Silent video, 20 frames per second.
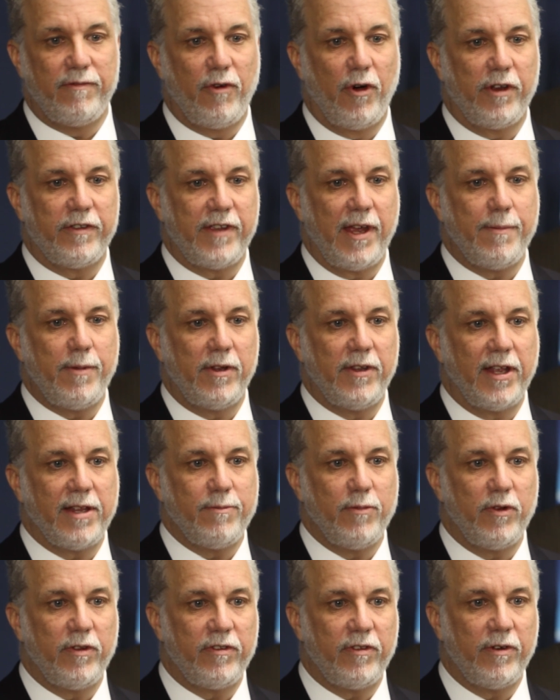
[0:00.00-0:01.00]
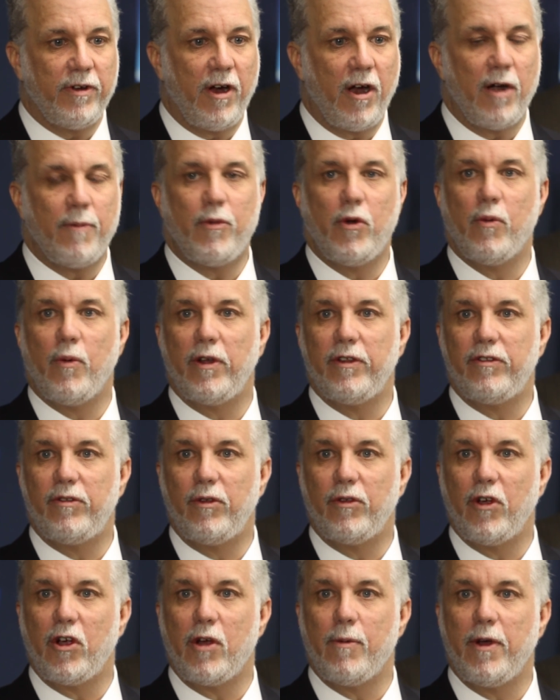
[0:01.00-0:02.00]
for example, that Mr. Harper wants
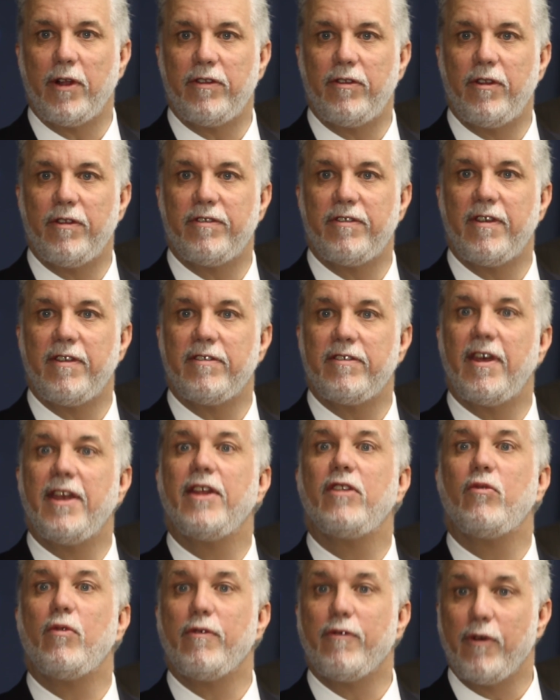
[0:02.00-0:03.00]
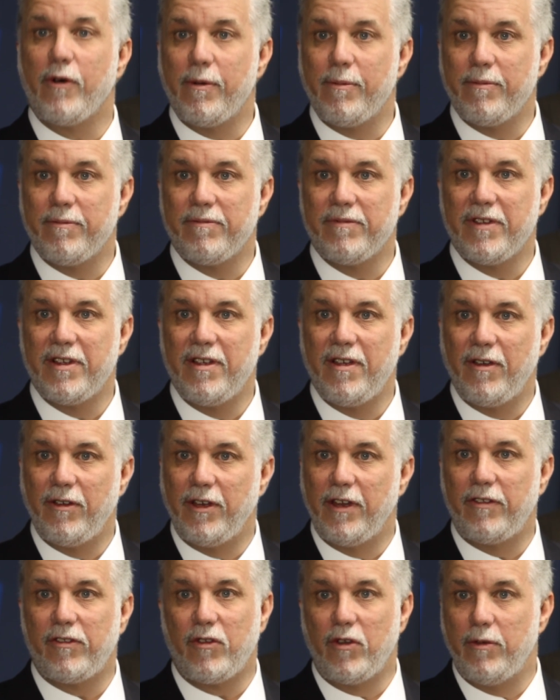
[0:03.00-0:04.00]
to talk about the silence reform.
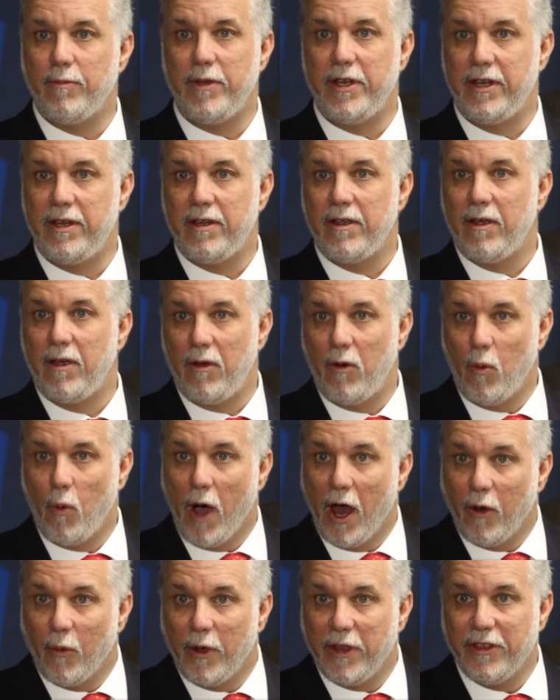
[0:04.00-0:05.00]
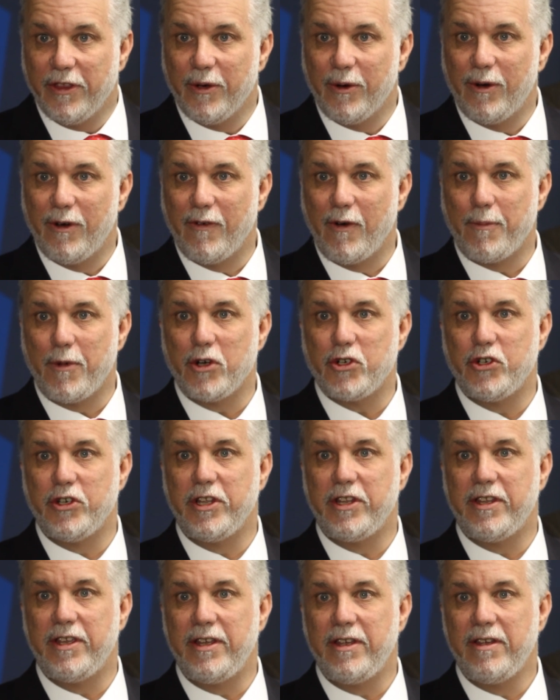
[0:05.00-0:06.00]
This could be one window of
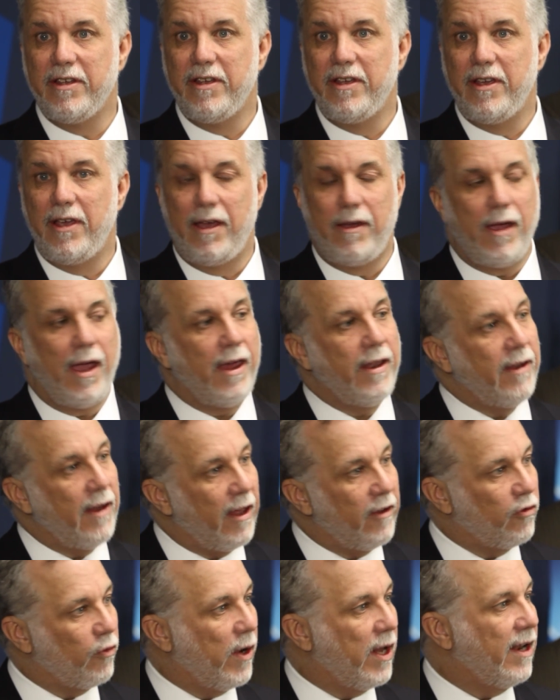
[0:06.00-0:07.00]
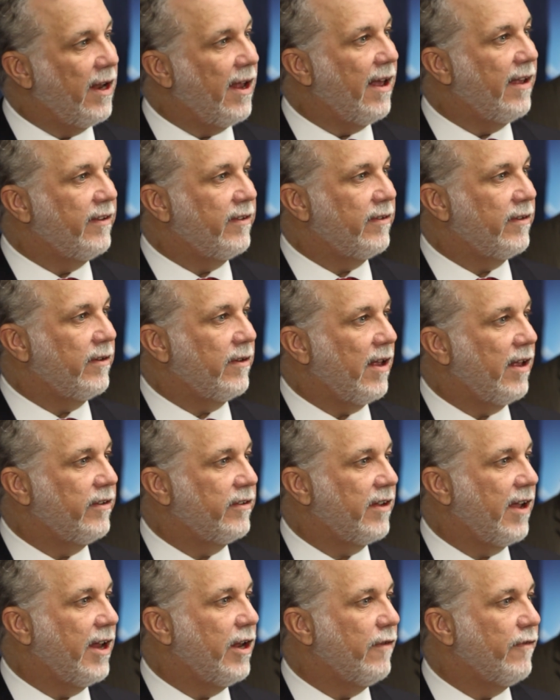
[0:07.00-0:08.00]
opportunity, and as well as
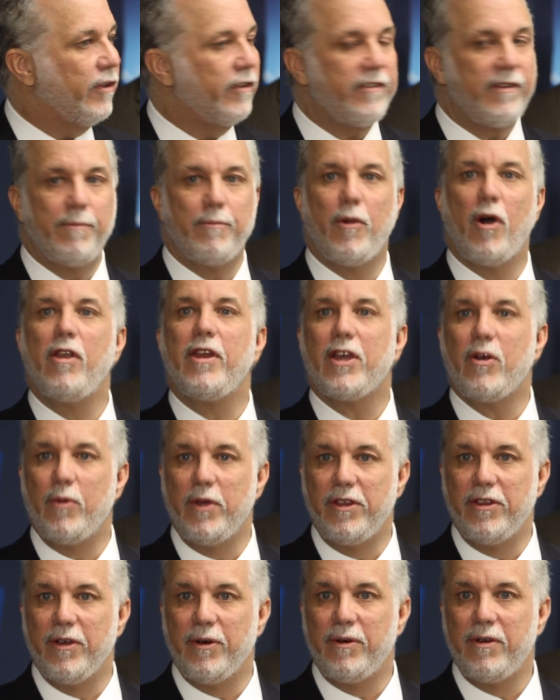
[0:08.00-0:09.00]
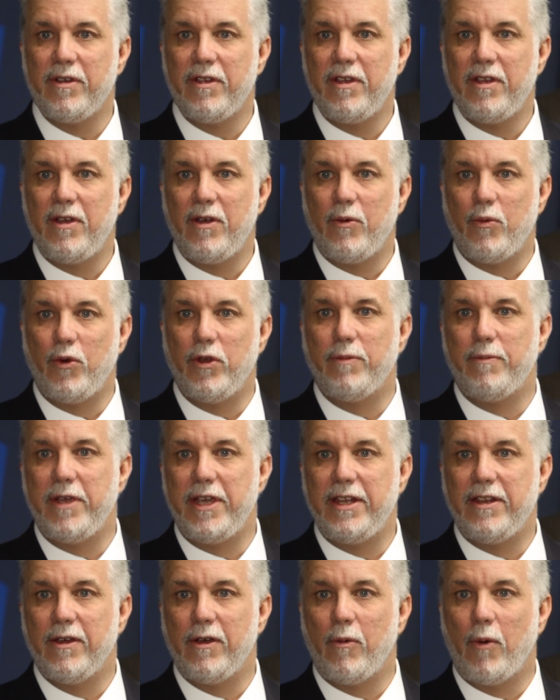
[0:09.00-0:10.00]
kind of a symbolic window would
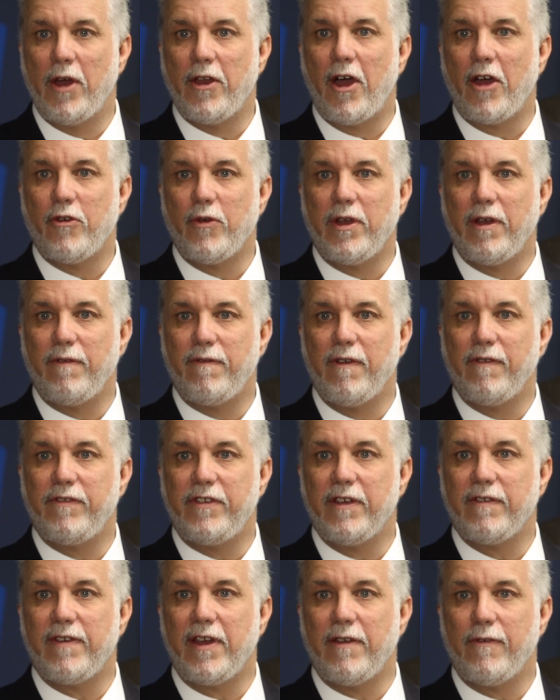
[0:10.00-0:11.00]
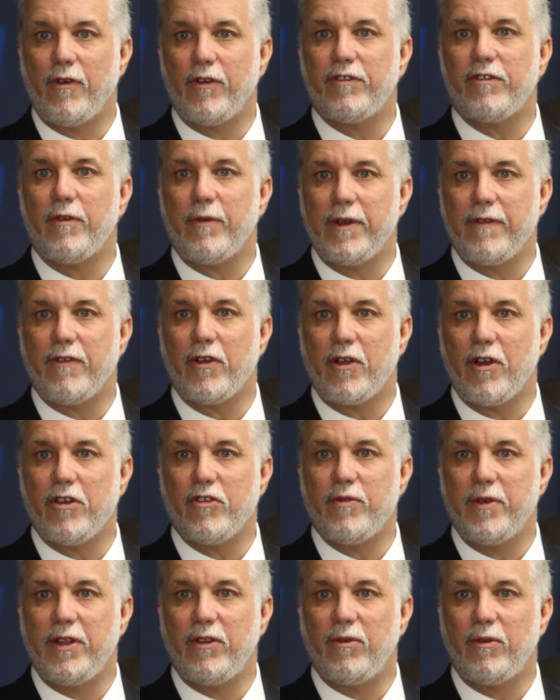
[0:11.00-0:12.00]
be the 150th anniversary of the
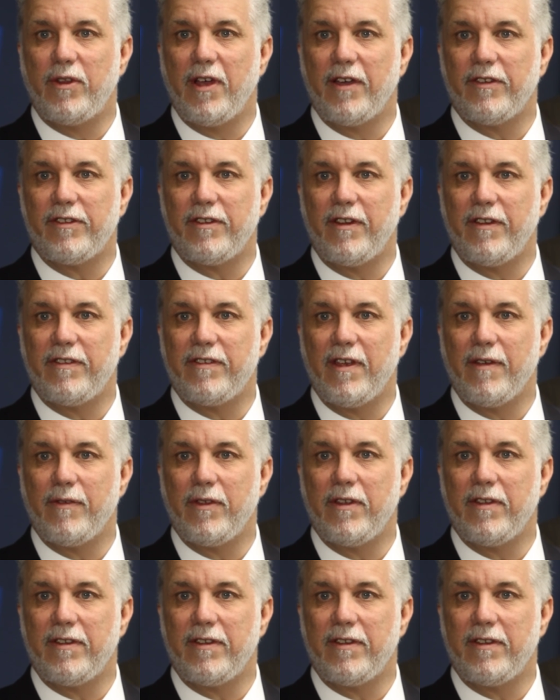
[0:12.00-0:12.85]
country in 2017.